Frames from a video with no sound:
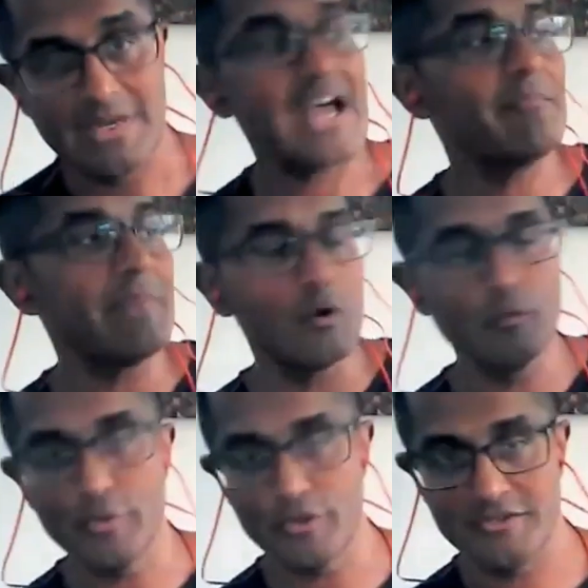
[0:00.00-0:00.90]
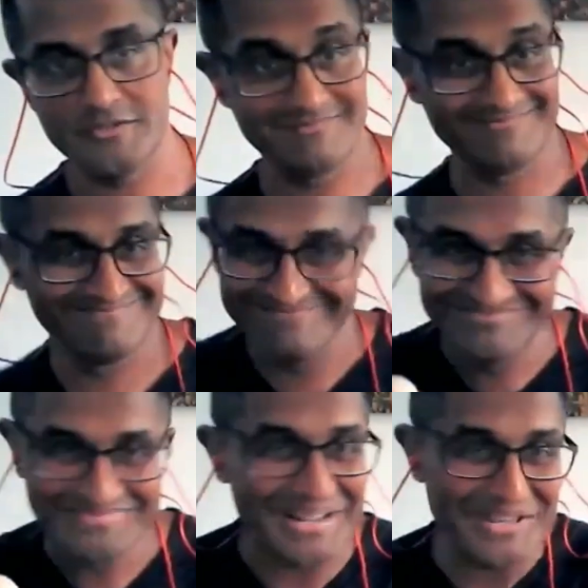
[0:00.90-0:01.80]
I have my own birds,
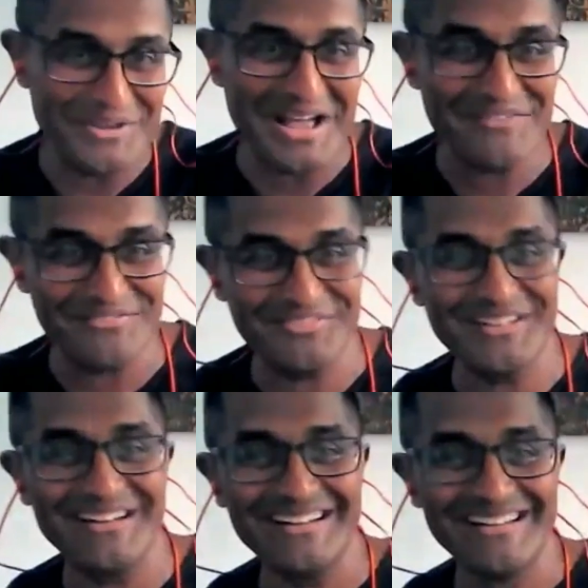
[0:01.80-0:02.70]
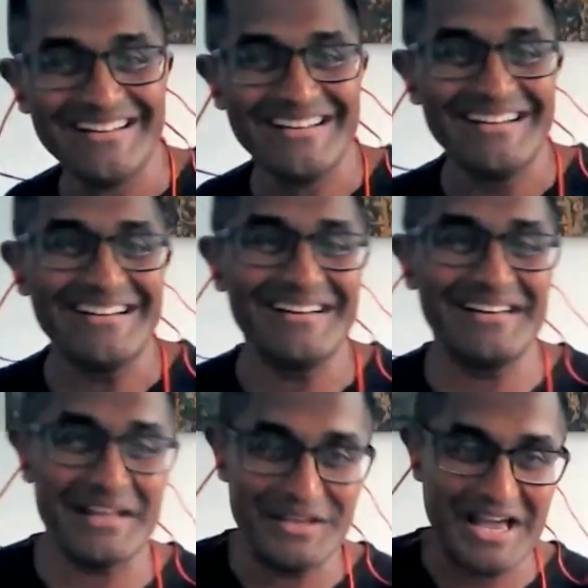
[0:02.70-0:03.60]
like you have
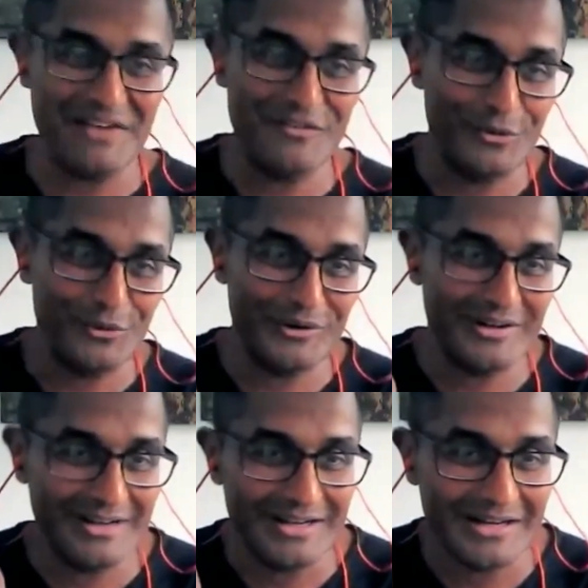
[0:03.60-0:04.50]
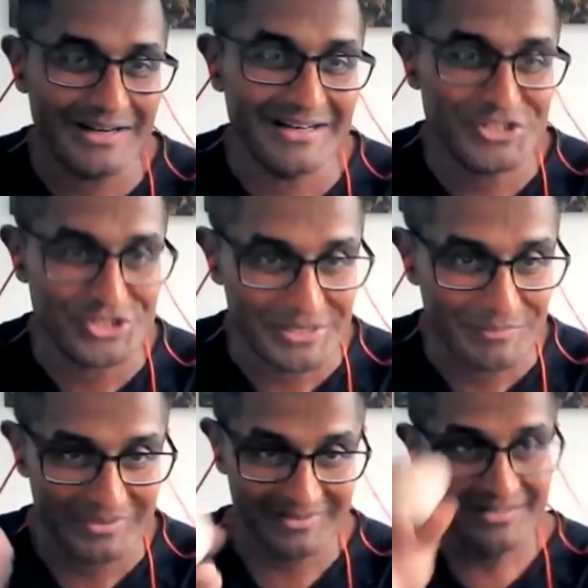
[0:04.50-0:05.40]
your
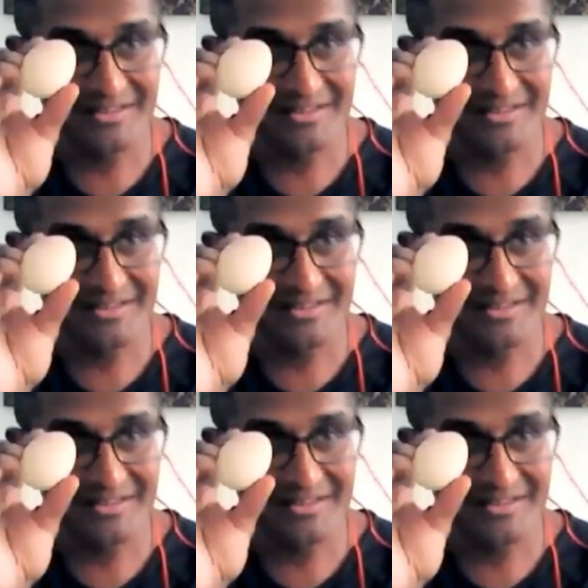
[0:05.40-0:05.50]
sheep.